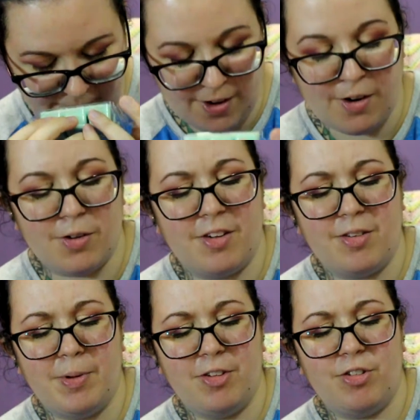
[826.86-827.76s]
Oh, this
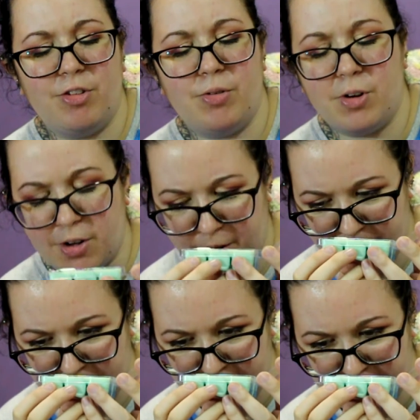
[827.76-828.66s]
smells so good.
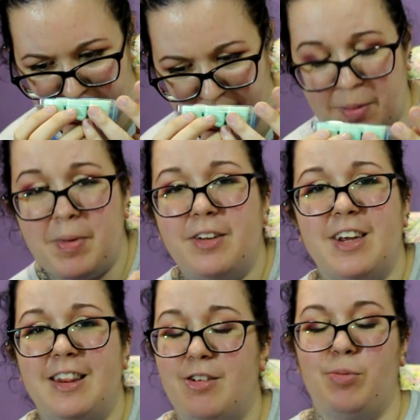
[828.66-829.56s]
I'm
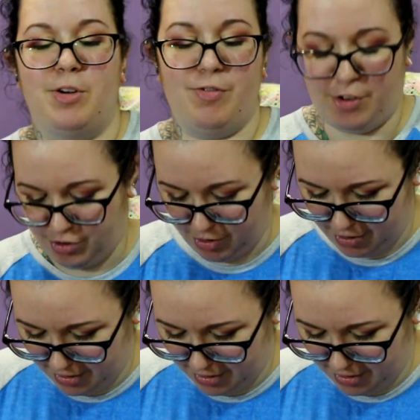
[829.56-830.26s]
melting this one for sure.